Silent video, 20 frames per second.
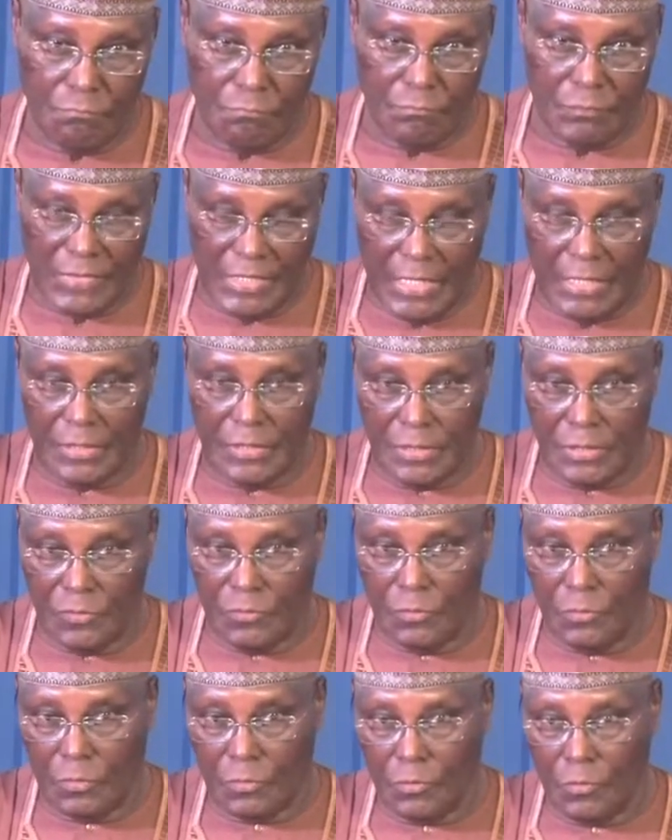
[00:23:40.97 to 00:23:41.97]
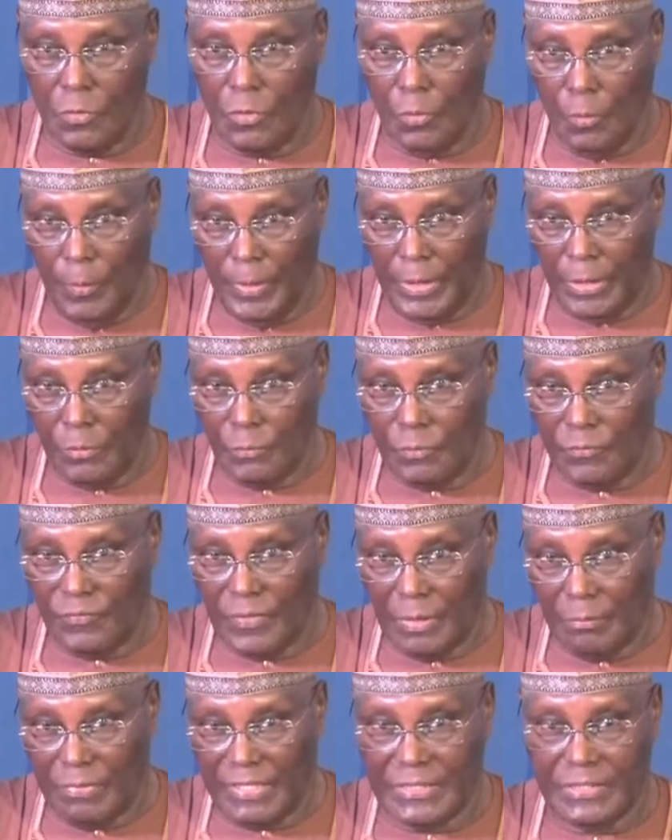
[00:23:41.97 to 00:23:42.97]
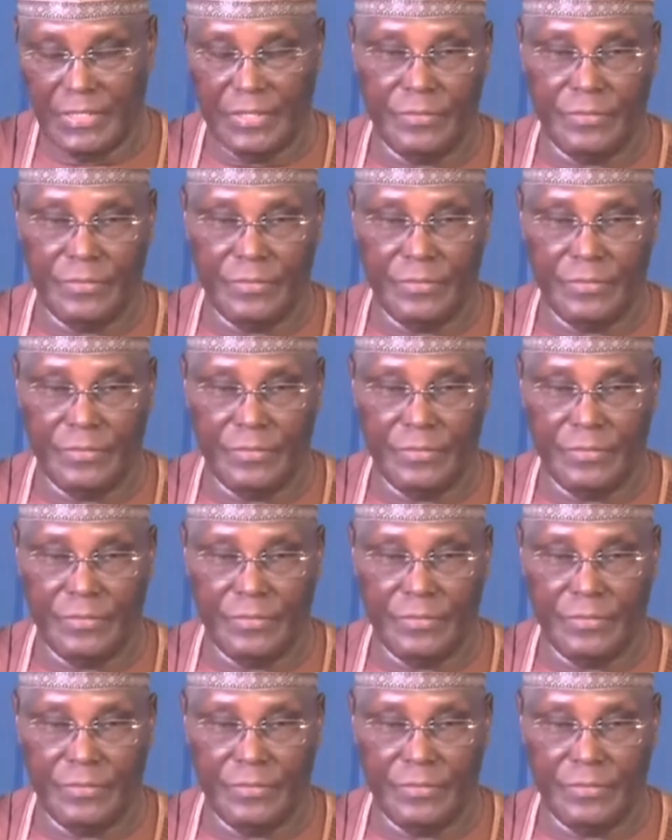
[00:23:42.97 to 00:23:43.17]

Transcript: That did not go well with Abacha.